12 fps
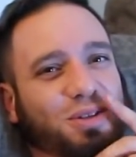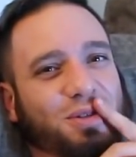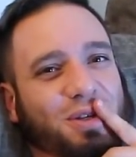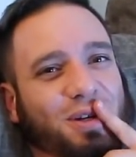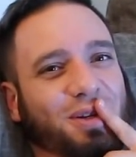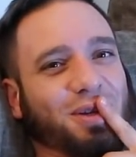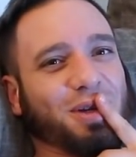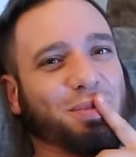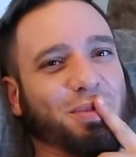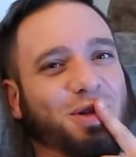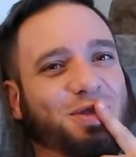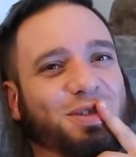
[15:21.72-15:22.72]
It's kind of
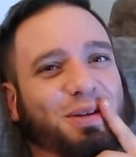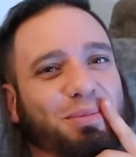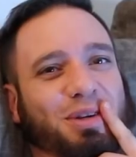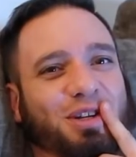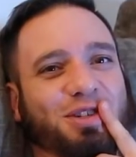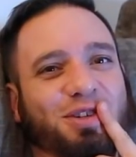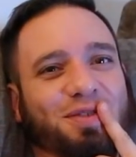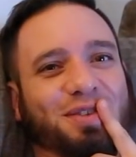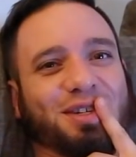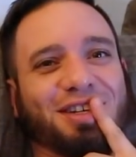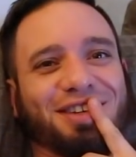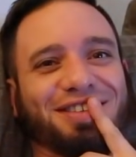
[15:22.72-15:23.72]
like posting a picture of
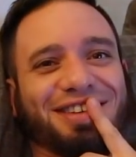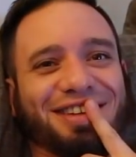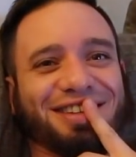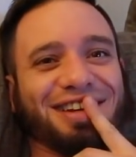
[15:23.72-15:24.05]
yourself and then